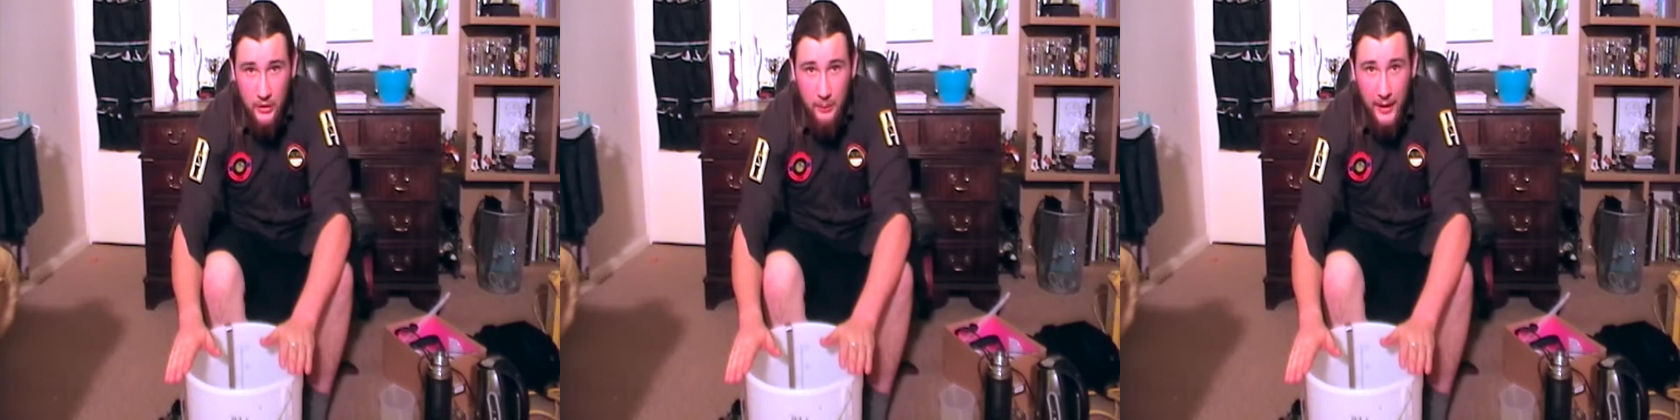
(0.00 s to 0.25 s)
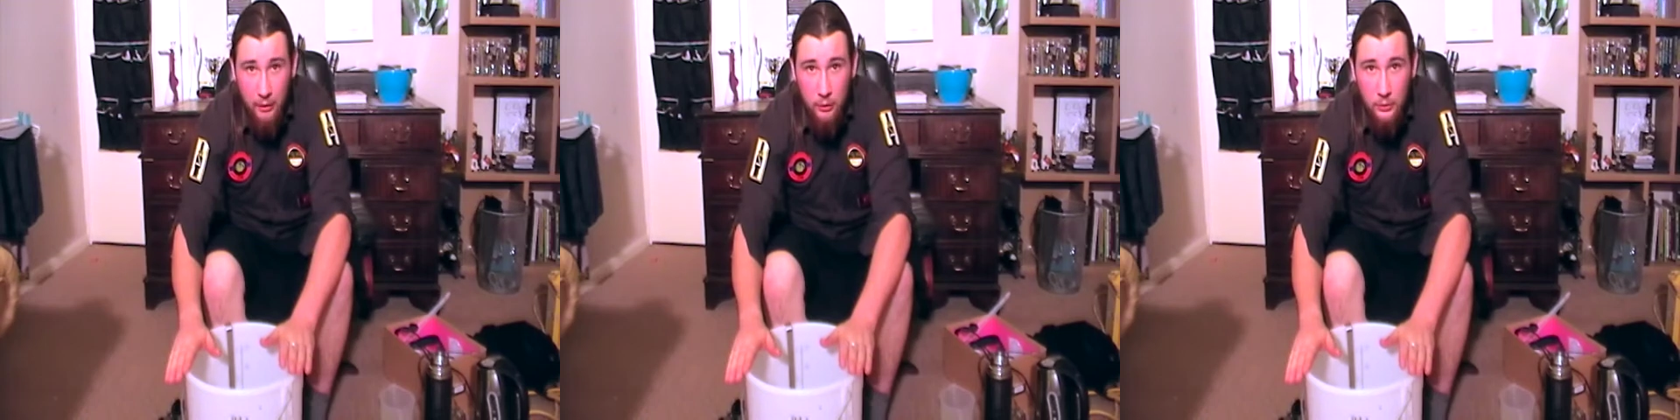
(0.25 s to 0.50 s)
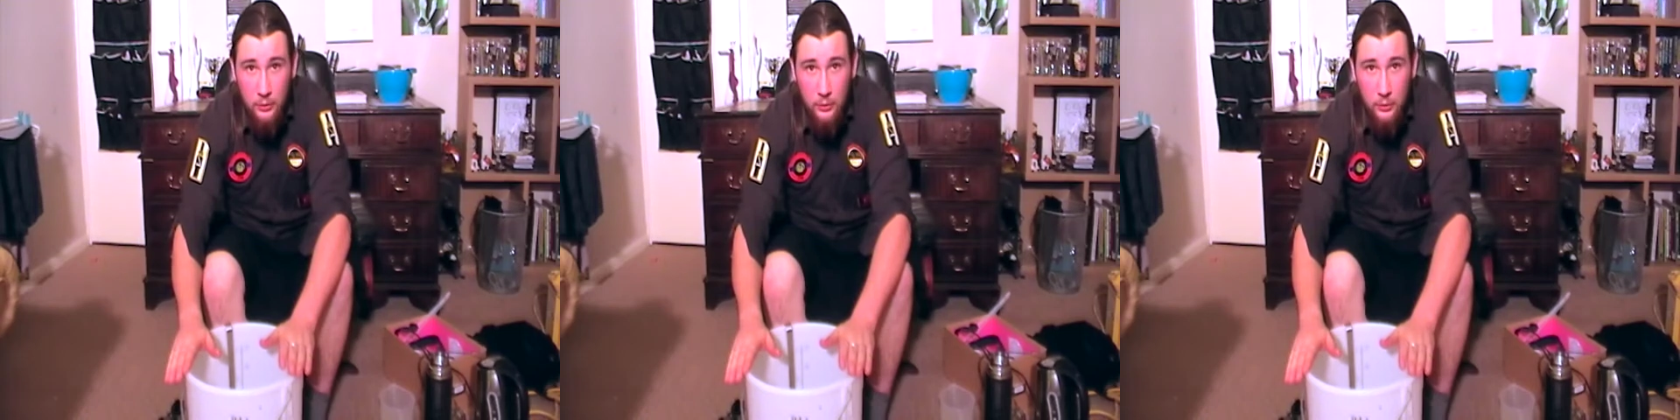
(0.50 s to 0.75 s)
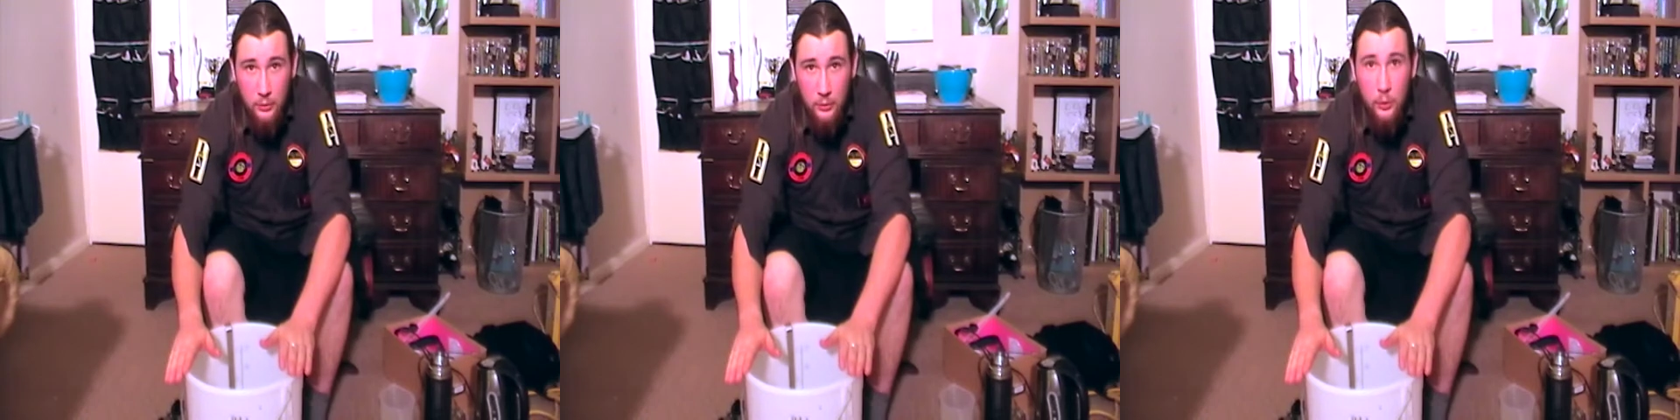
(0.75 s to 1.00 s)
in the barrel,
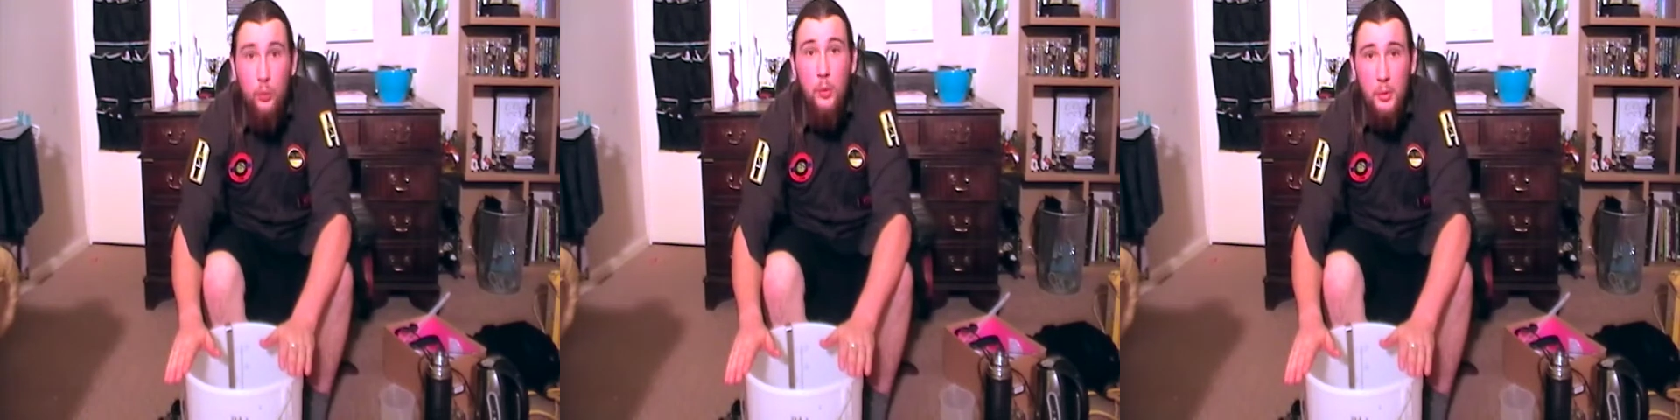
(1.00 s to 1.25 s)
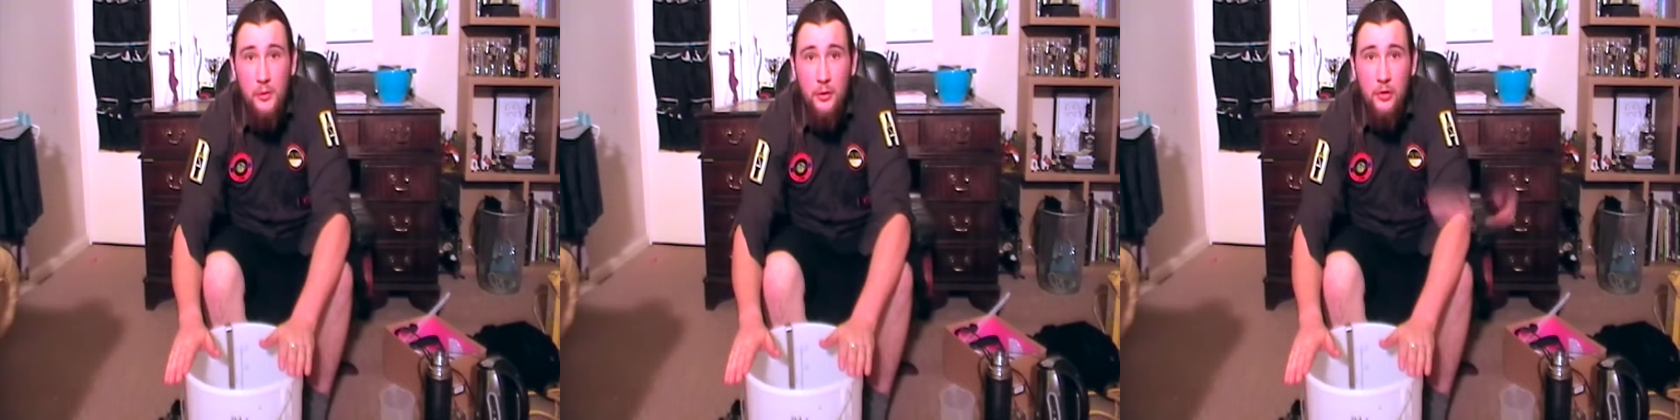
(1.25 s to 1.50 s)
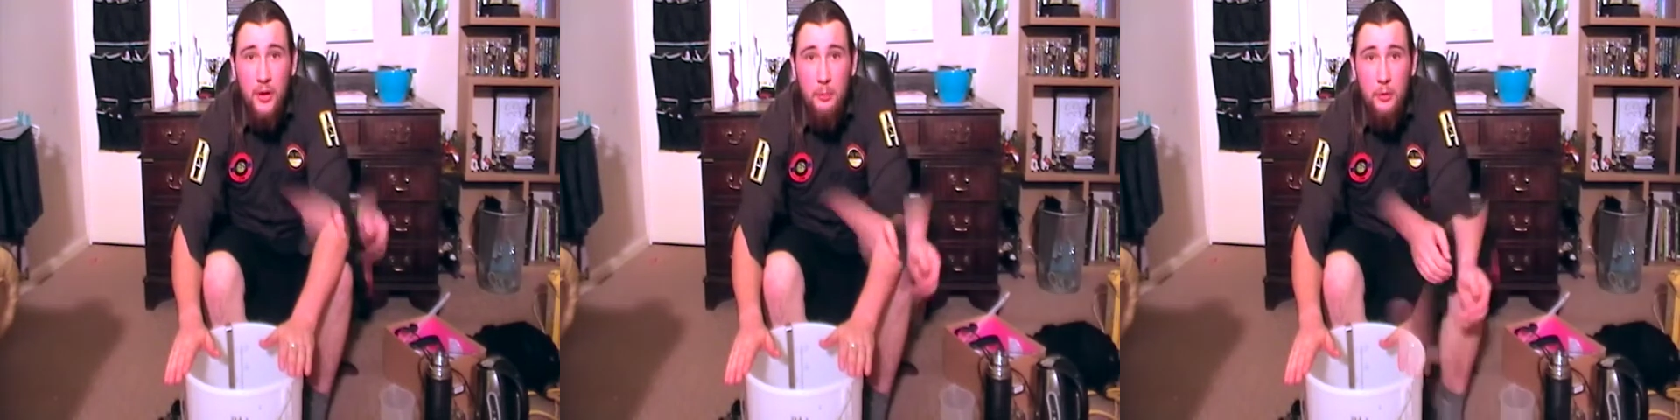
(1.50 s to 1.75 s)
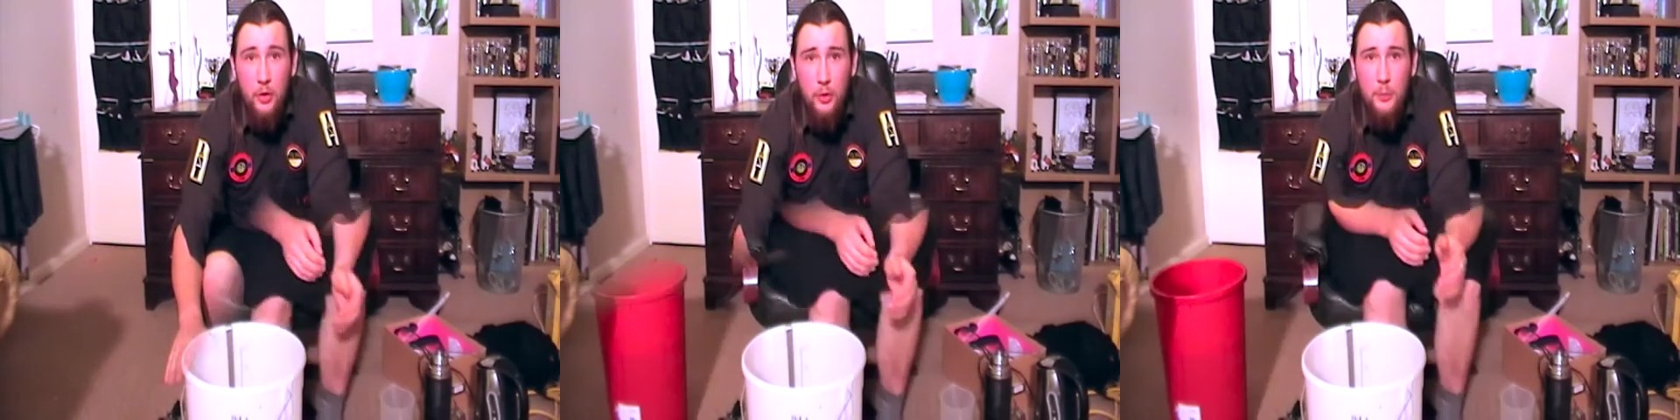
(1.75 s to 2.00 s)
we'll move on to
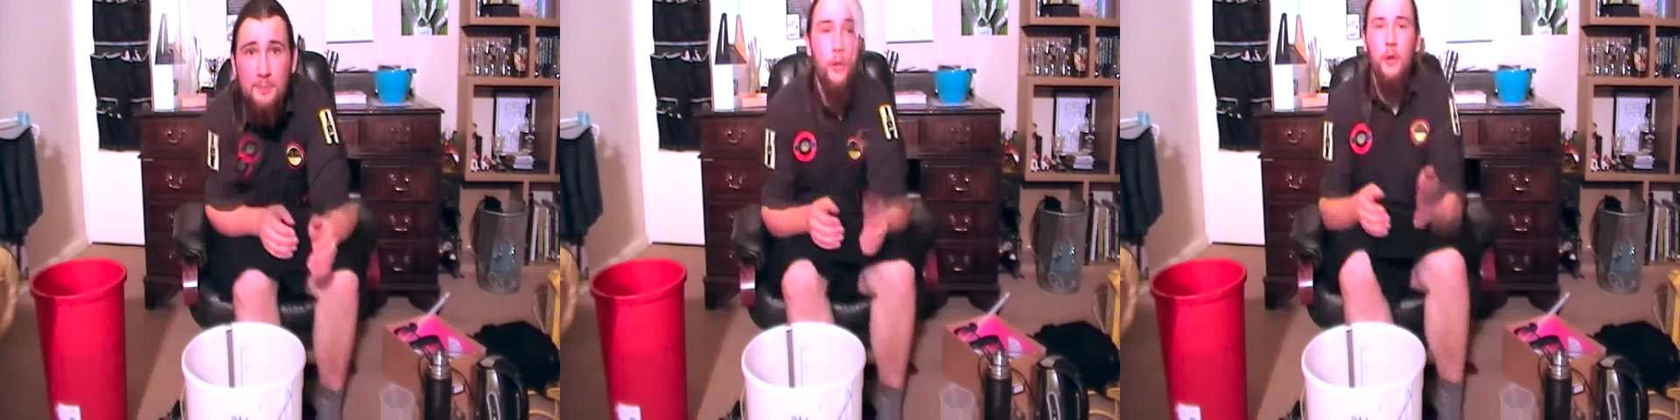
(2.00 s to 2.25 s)
step 2.